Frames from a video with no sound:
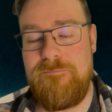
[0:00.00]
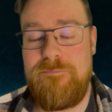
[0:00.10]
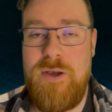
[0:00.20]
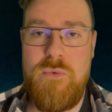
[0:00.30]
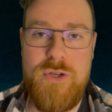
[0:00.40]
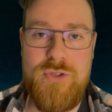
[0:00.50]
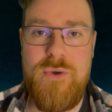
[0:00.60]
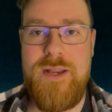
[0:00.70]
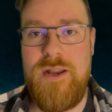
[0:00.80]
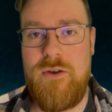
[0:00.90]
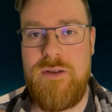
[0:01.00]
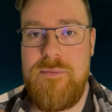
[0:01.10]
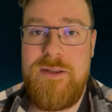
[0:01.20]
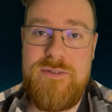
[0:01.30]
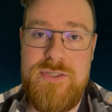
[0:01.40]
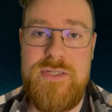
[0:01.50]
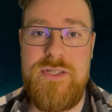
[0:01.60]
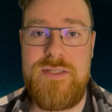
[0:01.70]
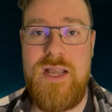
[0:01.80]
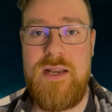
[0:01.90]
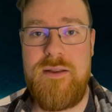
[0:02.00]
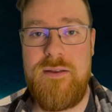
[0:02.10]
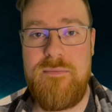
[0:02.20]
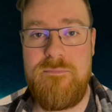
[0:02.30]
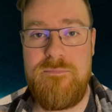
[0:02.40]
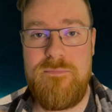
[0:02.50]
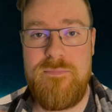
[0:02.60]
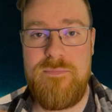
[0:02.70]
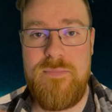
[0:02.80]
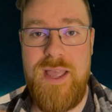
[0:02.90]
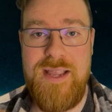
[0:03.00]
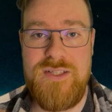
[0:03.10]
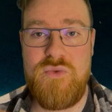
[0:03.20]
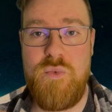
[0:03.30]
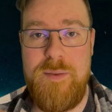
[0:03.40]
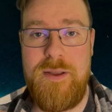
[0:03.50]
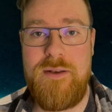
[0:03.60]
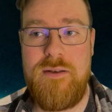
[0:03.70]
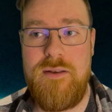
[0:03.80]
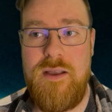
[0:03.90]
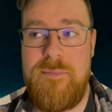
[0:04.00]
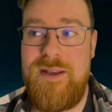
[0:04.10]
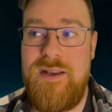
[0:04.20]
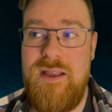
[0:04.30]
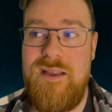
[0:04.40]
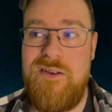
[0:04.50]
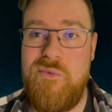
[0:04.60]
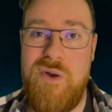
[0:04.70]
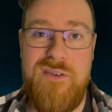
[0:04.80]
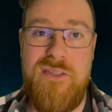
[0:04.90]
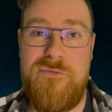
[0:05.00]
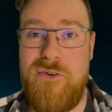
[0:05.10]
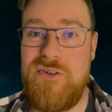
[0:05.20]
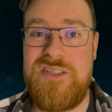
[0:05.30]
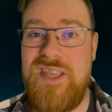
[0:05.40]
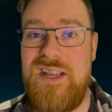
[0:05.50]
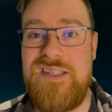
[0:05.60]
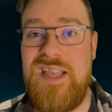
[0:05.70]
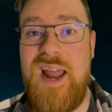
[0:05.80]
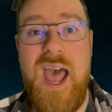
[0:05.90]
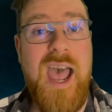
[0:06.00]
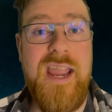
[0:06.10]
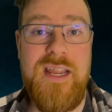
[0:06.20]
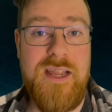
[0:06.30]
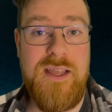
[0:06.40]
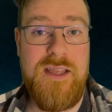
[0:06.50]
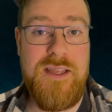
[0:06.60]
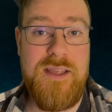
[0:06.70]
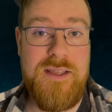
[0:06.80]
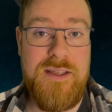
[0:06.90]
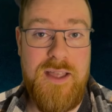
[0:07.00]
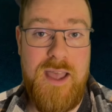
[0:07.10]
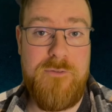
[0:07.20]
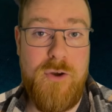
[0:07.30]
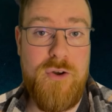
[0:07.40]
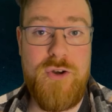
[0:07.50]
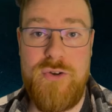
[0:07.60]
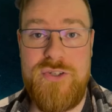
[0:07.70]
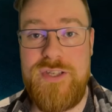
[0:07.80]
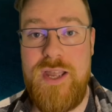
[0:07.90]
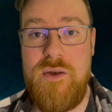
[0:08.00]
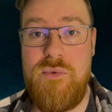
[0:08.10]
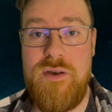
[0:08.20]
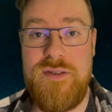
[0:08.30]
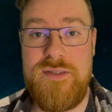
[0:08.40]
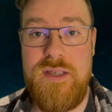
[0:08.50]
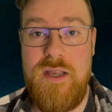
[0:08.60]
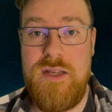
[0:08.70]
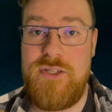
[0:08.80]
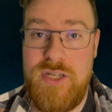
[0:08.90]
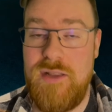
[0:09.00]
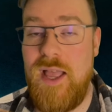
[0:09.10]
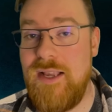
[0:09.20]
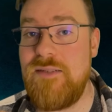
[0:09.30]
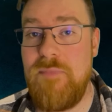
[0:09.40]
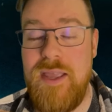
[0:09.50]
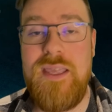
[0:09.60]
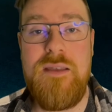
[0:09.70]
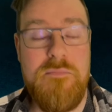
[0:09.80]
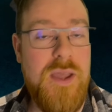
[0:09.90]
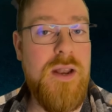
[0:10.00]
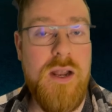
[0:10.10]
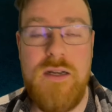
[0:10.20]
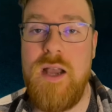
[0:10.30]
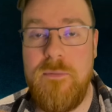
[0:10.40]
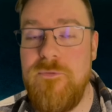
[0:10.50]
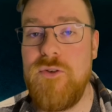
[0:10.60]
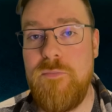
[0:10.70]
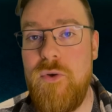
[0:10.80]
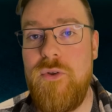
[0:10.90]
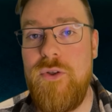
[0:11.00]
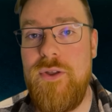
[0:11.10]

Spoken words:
But what do I know? I mean, she just kind of hates women. I mean, one of the first things that I have heard her say was she likes making men uncomfortable.